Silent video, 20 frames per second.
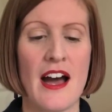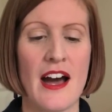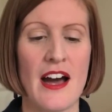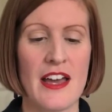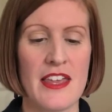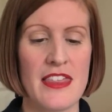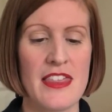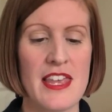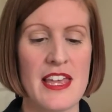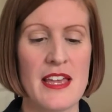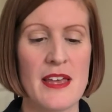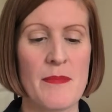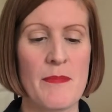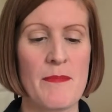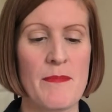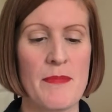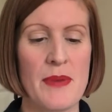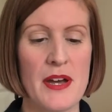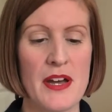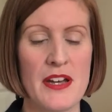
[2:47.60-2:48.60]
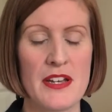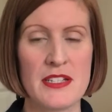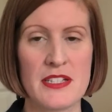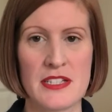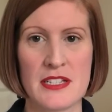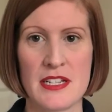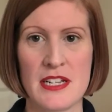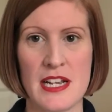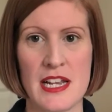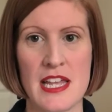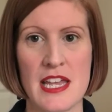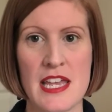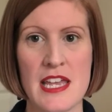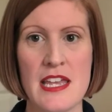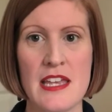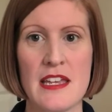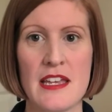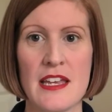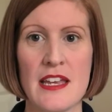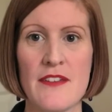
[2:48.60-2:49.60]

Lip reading: I think personally,